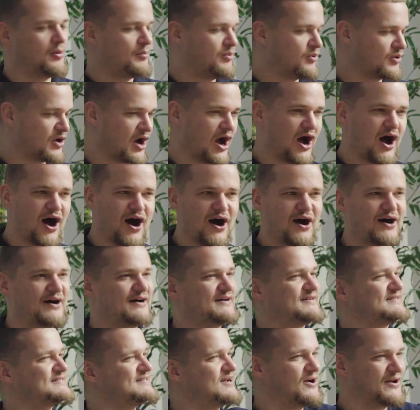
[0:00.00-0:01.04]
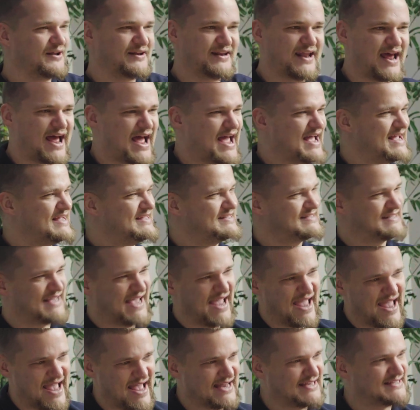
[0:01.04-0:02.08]
couple cars, holidays,
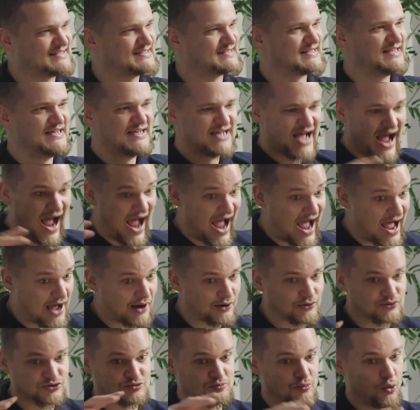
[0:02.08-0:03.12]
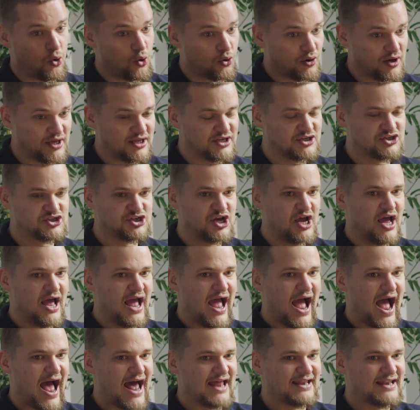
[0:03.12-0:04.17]
kids, house, mortgage,
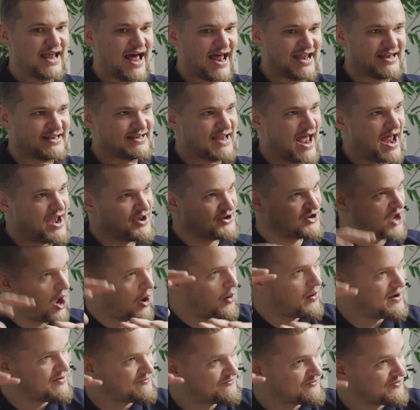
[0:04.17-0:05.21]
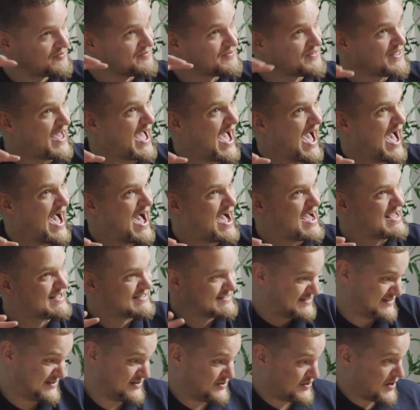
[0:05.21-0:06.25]
and going from that
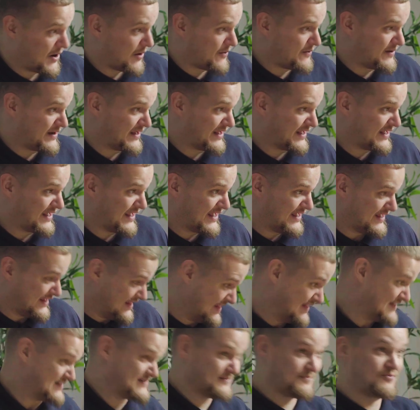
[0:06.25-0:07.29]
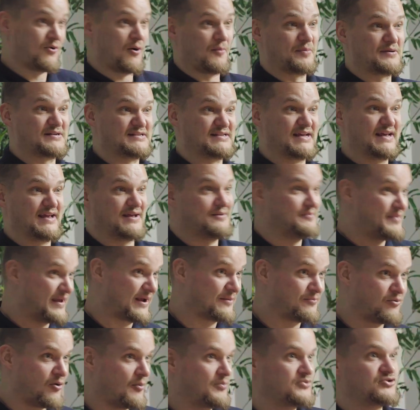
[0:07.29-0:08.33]
to going into property and being
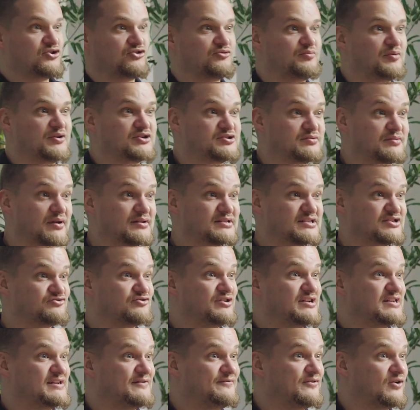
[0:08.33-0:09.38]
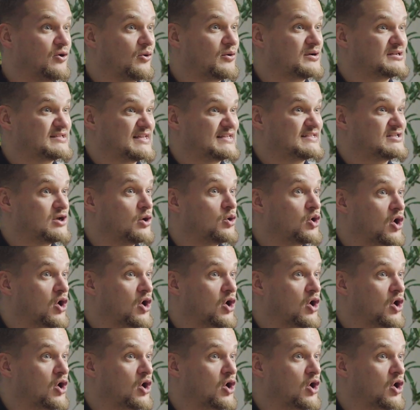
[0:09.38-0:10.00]
a property entrepreneur. Sometimes it's really difficult because they're so